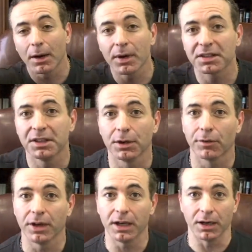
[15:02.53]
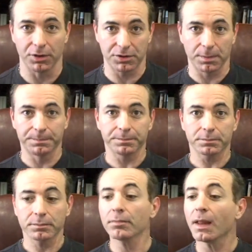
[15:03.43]
I want to see your videos.
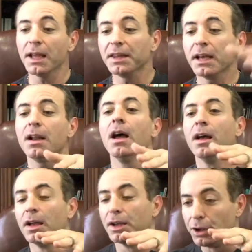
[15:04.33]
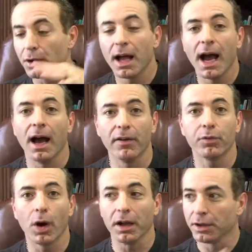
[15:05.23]
And then you'll
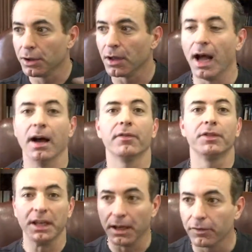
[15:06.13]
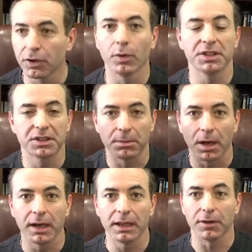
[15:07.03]
have what? You'll have the influence, the
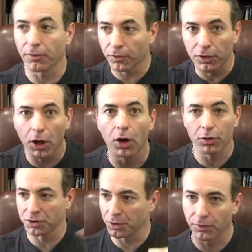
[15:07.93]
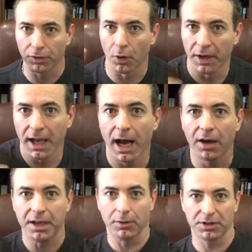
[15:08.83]
money, the flow, because you're flowing
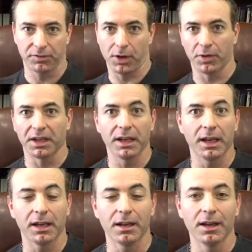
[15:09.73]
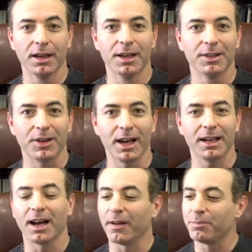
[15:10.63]
out. Now it's flowing in,
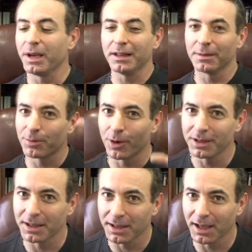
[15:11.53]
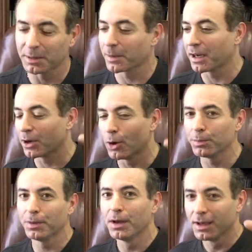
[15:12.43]
right? I've beaten the point to death, but I
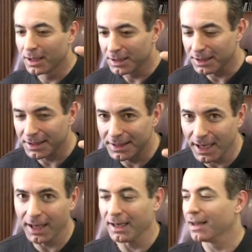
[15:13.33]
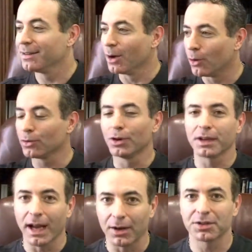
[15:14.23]
hope you get it. Don't
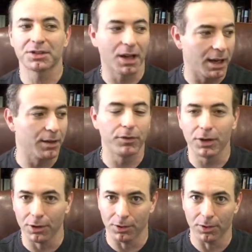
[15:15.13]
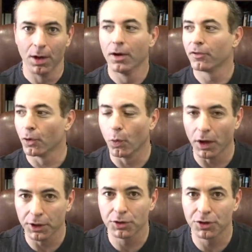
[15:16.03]
look outside of you for
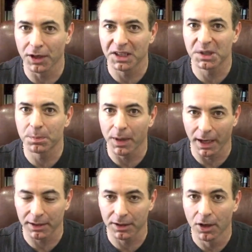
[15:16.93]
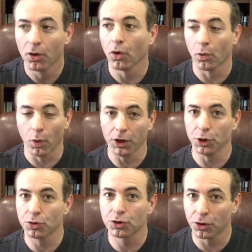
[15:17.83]
what you should expect or what
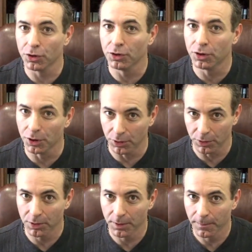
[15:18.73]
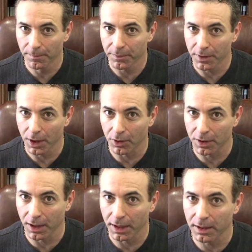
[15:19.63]
you should do,
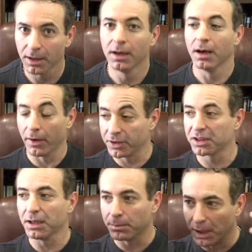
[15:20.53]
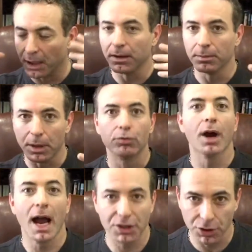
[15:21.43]
okay? Obviously, be
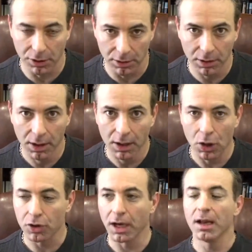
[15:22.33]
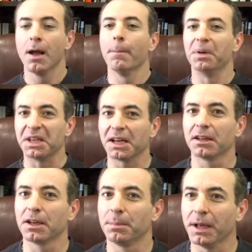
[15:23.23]
rational, okay? But get a
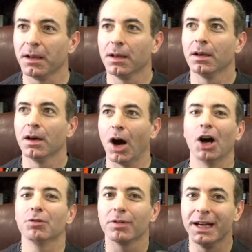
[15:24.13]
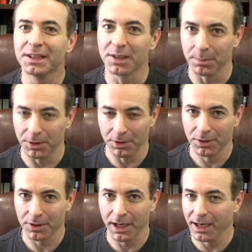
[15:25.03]
little bit unreasonable,
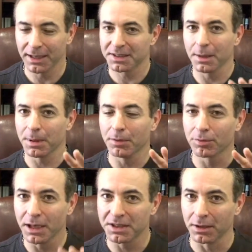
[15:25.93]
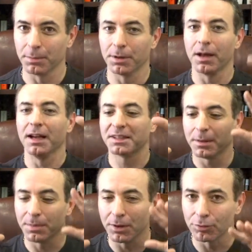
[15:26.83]
okay? I didn't say be reasonable. I
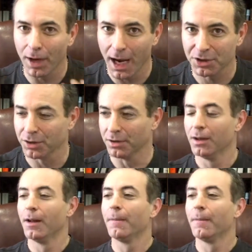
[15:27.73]
said be rational.